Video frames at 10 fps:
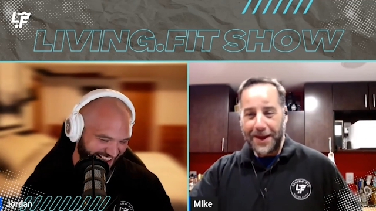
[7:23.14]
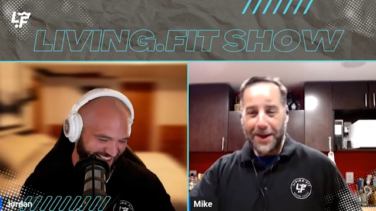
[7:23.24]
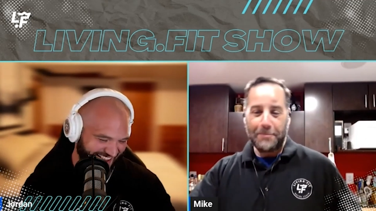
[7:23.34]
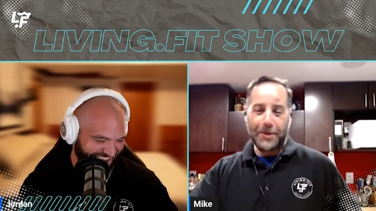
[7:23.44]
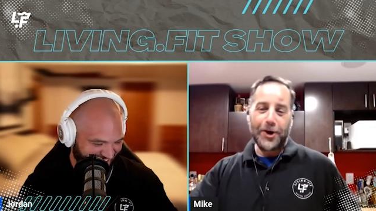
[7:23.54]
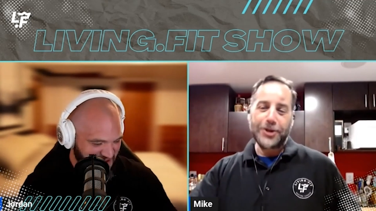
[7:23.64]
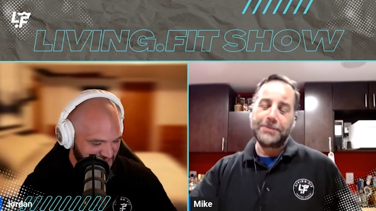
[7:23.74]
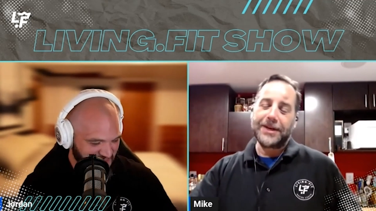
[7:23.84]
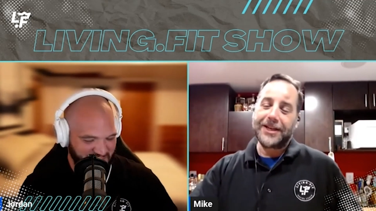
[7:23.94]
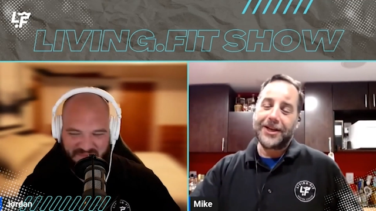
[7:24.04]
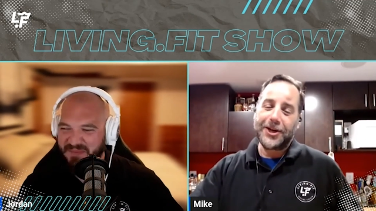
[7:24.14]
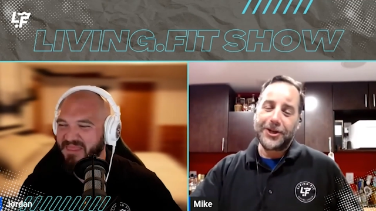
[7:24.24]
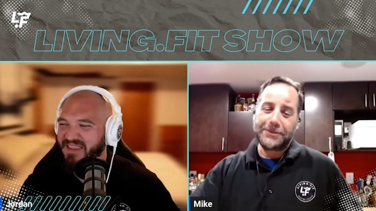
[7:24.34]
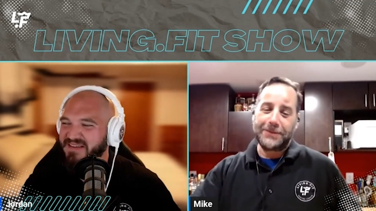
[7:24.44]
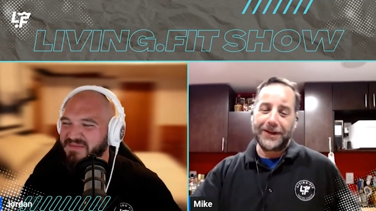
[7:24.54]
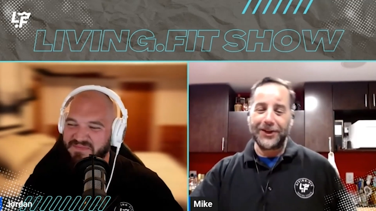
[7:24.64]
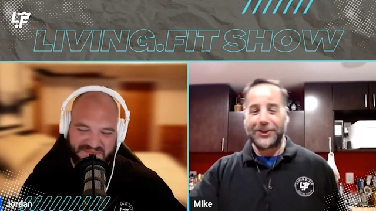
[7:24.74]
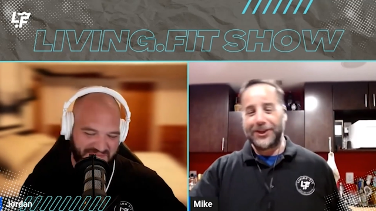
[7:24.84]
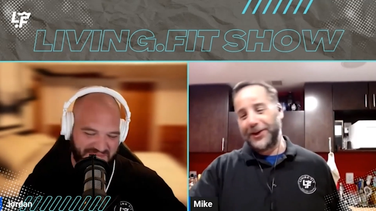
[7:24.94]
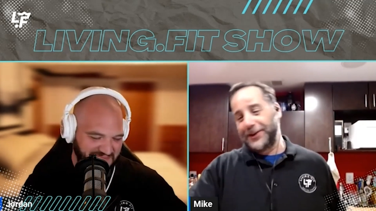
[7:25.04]
Speaker 1: embarrass my kids because
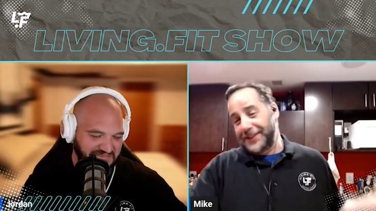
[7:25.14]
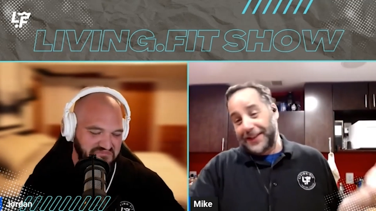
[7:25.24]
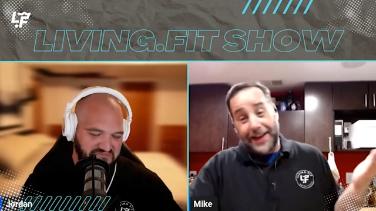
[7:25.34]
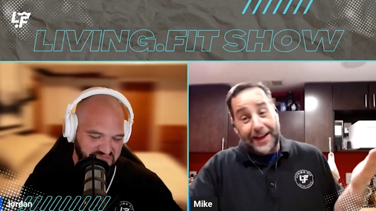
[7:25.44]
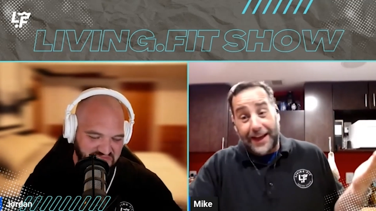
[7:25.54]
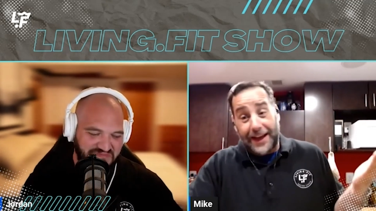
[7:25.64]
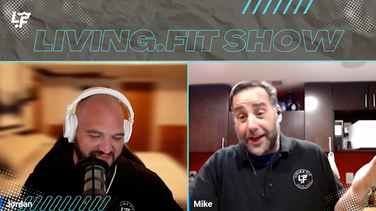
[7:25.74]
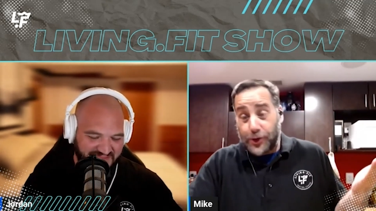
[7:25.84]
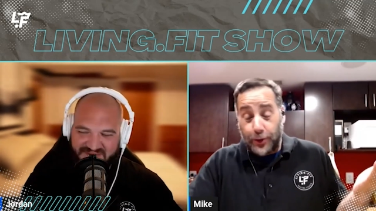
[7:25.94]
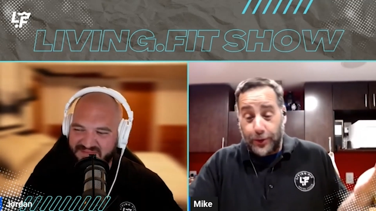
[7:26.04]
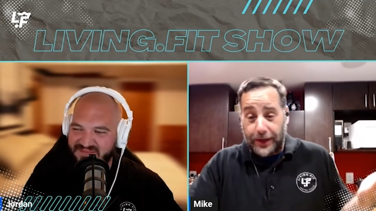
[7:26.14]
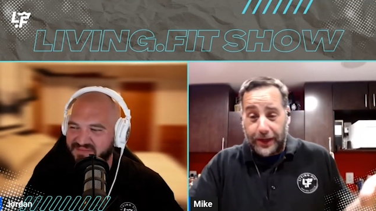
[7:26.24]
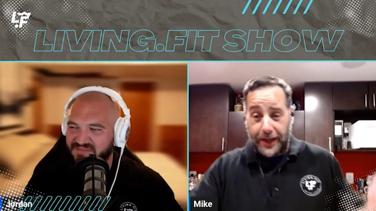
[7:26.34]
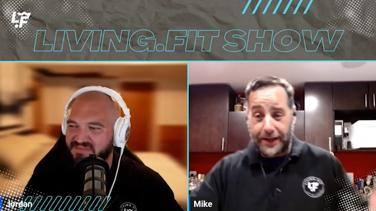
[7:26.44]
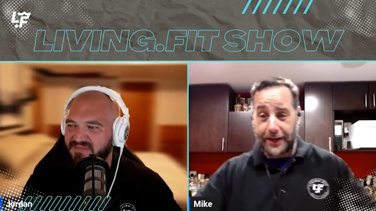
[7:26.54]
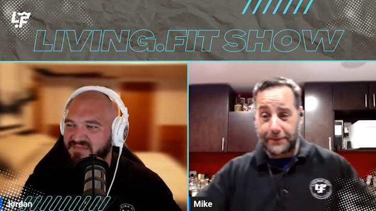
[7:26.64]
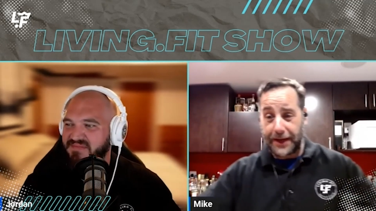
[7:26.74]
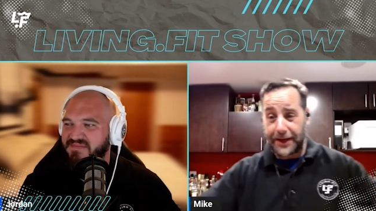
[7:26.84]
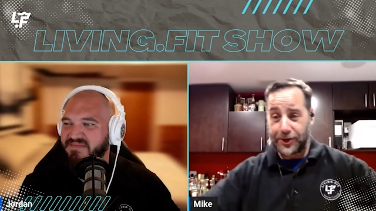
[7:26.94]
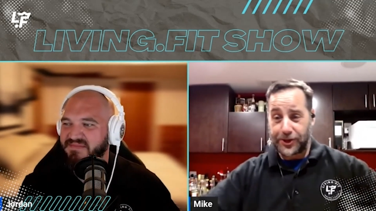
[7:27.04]
you know it's like again truth in lending
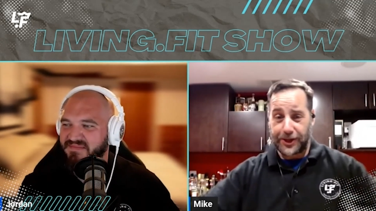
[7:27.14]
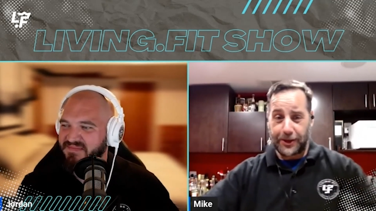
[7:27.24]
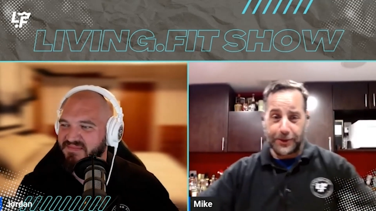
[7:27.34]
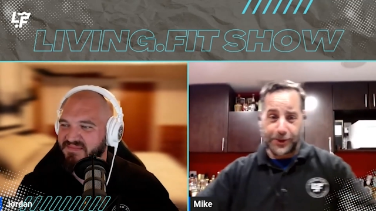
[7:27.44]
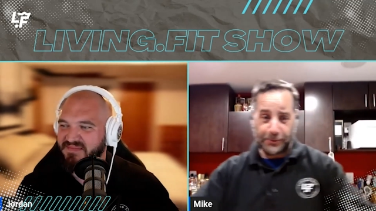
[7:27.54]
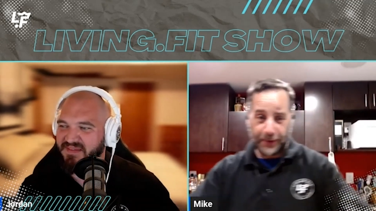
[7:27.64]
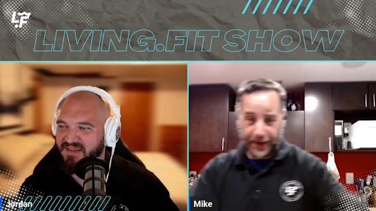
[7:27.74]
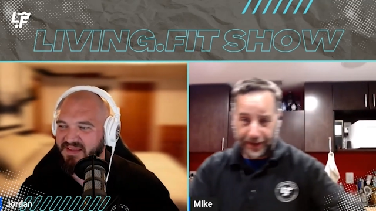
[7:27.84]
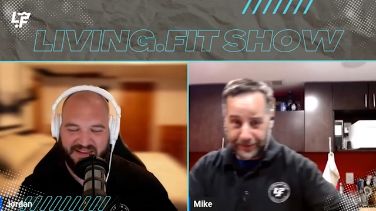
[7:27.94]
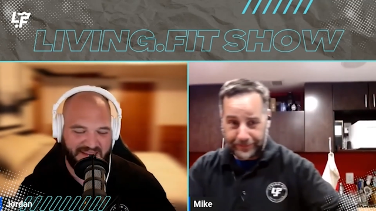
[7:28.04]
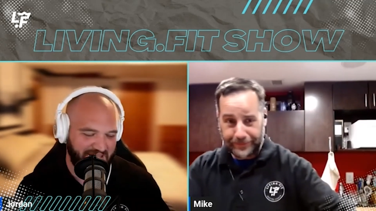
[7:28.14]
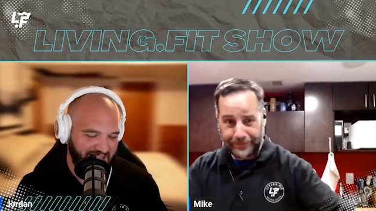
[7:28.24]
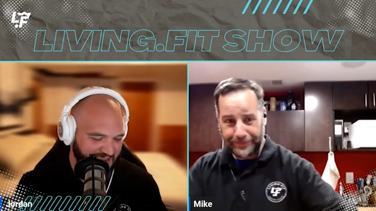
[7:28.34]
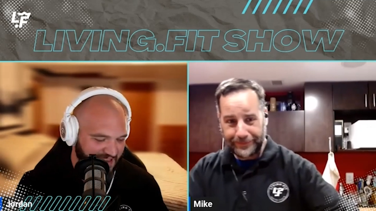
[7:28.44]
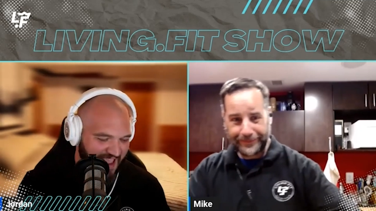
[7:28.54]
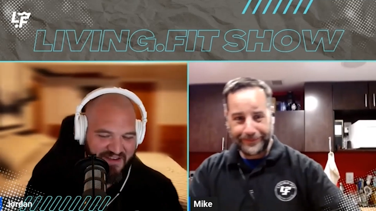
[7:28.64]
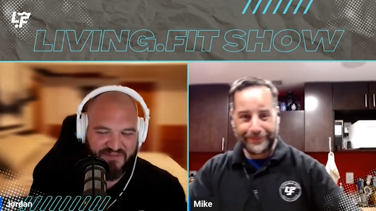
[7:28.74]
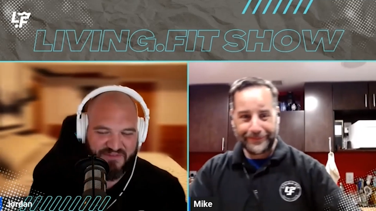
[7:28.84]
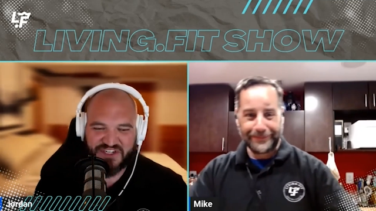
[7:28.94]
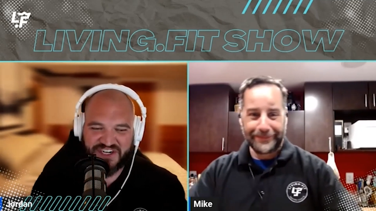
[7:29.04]
man you should know what you're buying
Speaker 2: yeah
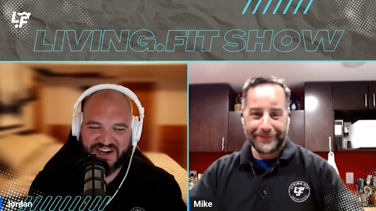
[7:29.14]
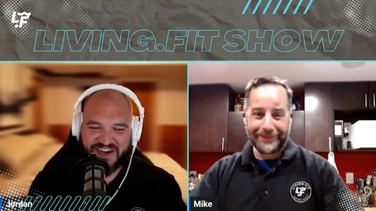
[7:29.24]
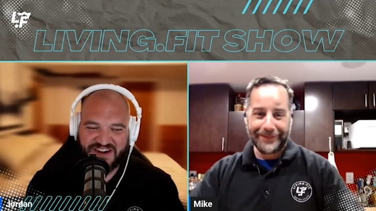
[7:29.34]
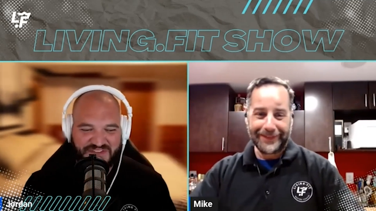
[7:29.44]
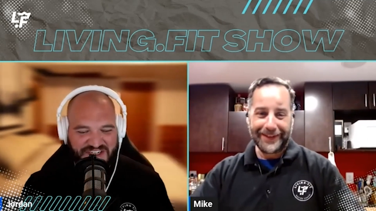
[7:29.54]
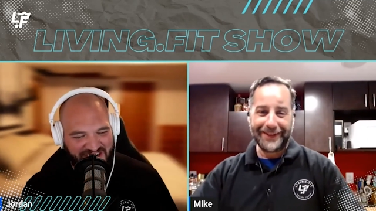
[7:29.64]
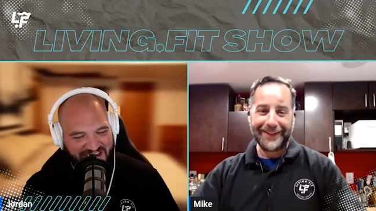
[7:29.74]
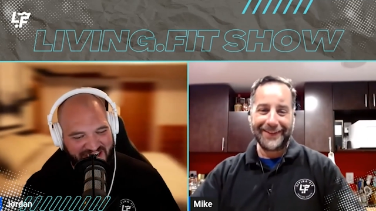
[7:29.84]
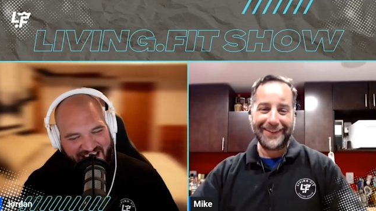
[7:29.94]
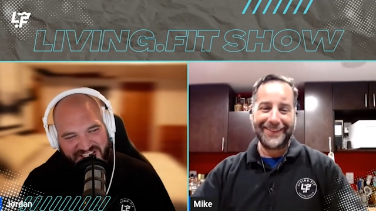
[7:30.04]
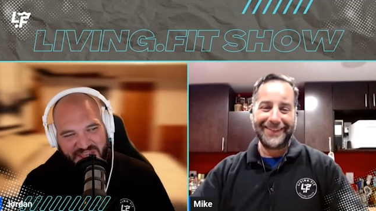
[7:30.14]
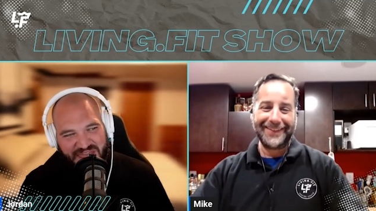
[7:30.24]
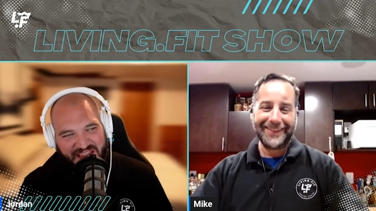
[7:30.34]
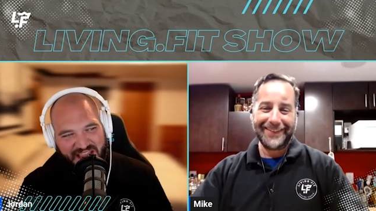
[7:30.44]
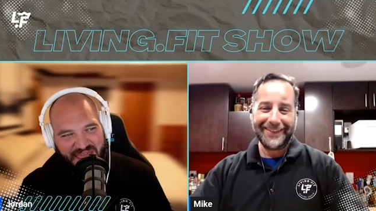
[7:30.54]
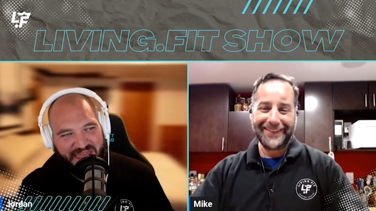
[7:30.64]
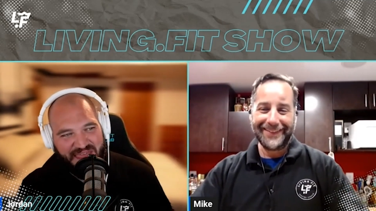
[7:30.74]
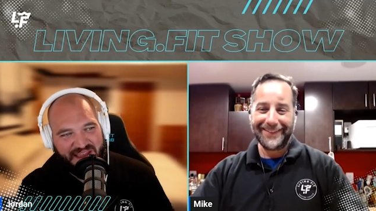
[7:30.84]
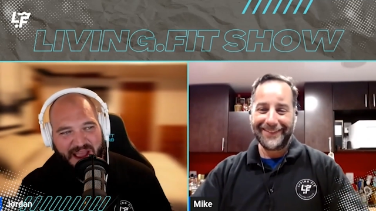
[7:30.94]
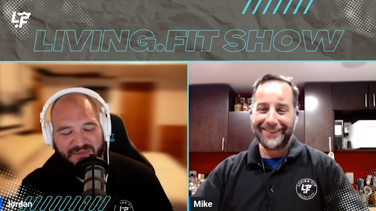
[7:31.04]
for sure for sure yeah so i think i think to
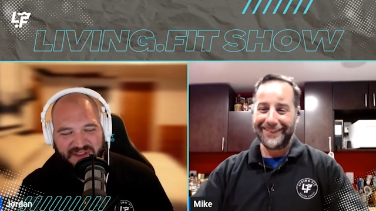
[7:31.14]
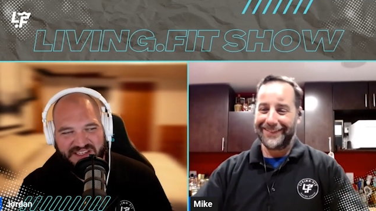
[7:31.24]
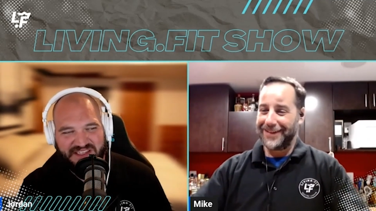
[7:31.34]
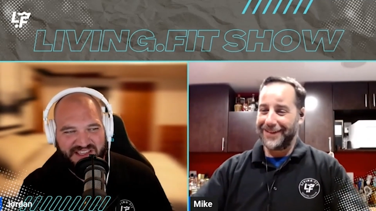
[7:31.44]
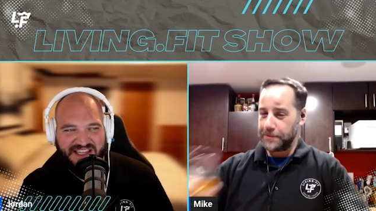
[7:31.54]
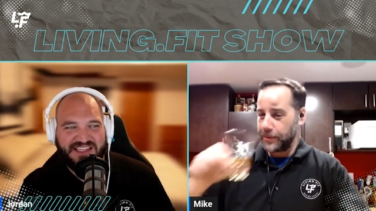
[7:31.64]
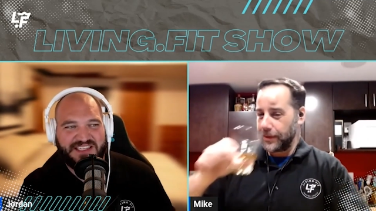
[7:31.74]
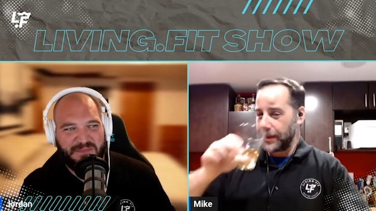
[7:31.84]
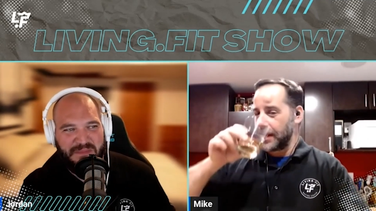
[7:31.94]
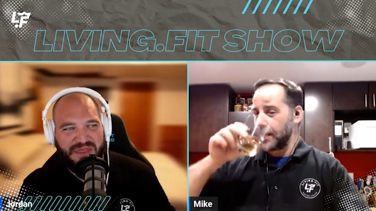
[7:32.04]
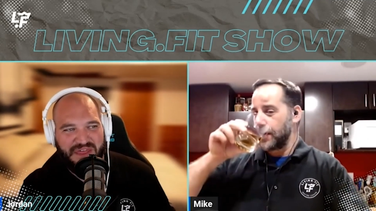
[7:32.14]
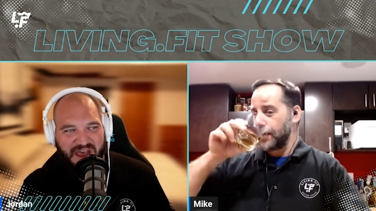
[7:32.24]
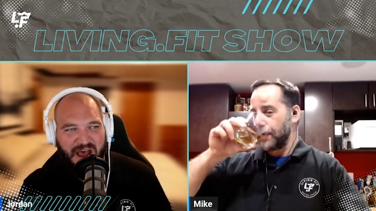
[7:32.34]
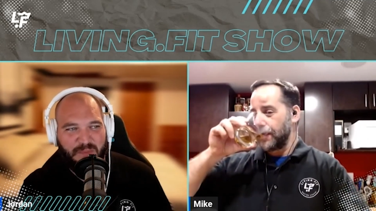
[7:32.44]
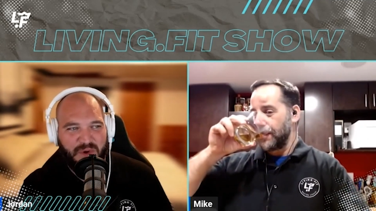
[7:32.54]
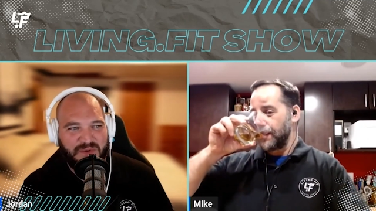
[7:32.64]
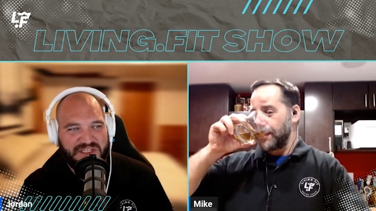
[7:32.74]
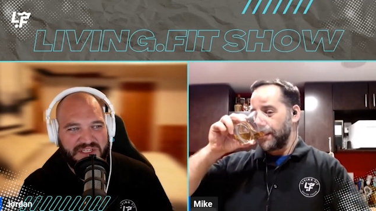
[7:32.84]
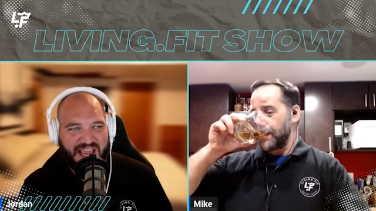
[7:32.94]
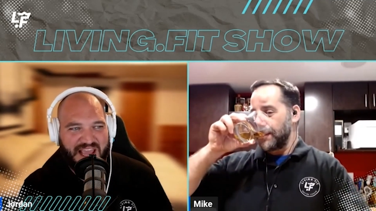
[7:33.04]
wrap this this myth up we would
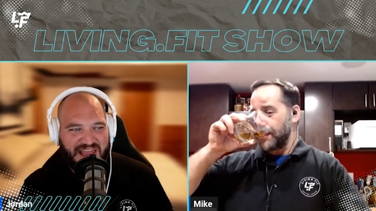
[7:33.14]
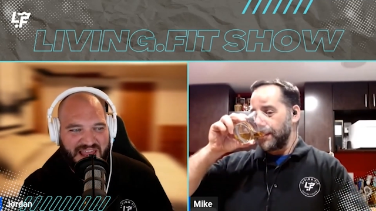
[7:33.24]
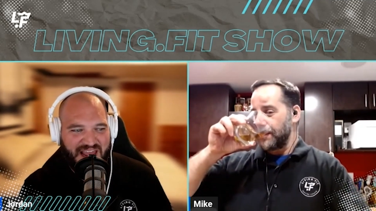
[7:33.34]
say that